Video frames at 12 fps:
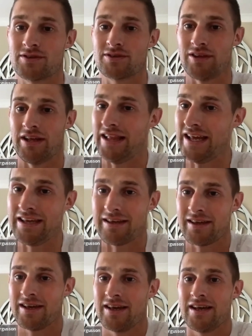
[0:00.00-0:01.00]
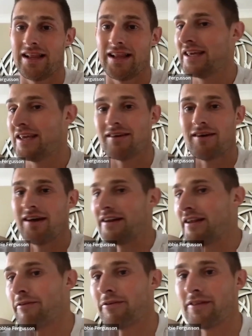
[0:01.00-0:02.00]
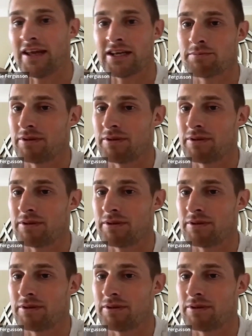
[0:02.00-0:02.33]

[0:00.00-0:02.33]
So like it and different things,